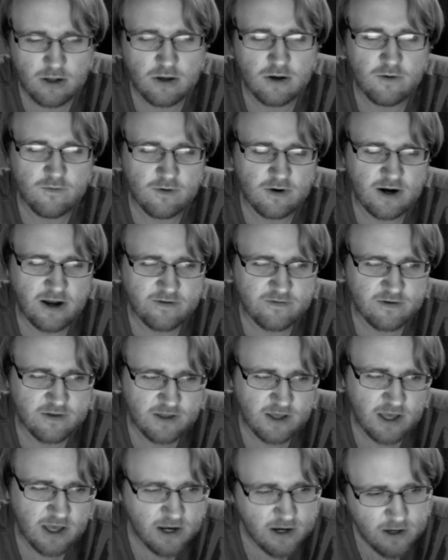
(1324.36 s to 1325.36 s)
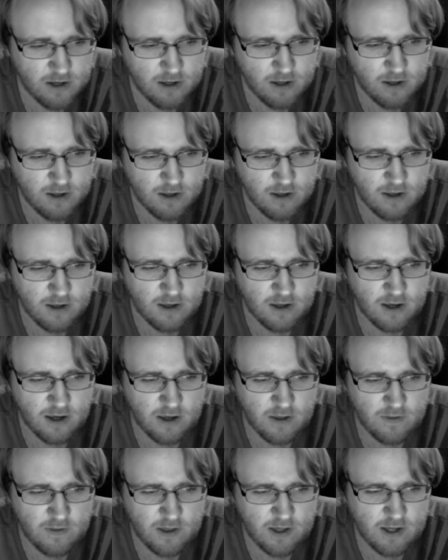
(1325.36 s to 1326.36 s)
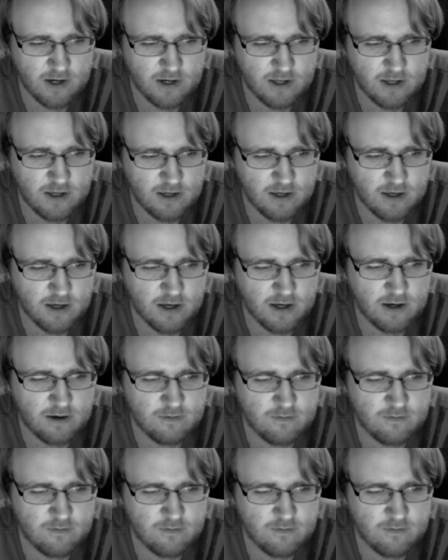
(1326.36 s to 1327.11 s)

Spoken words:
all over after that. And then he